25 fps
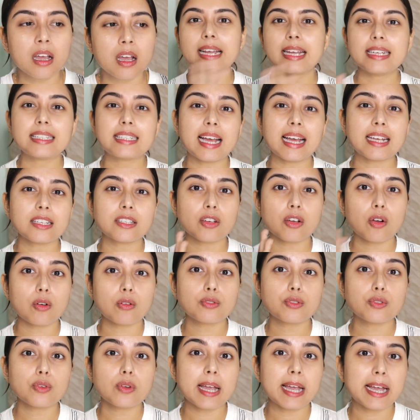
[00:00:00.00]
It has
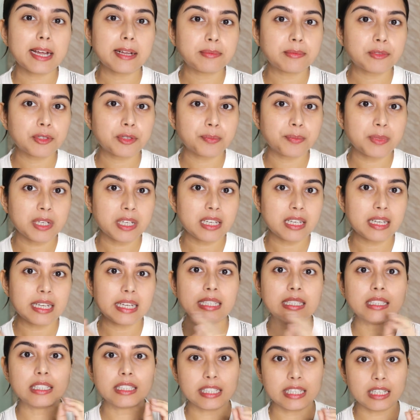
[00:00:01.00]
also helped me
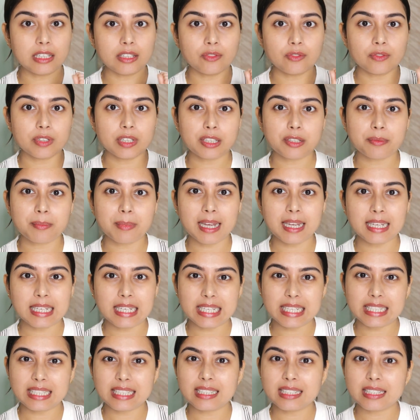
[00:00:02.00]
in dealing with my
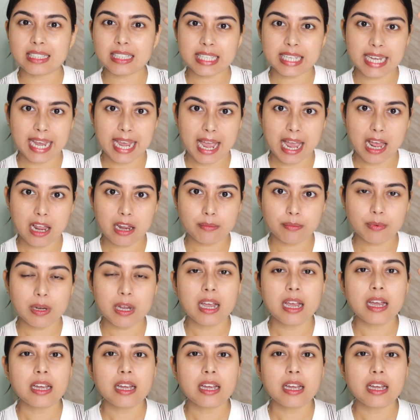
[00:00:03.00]
itchy scalp.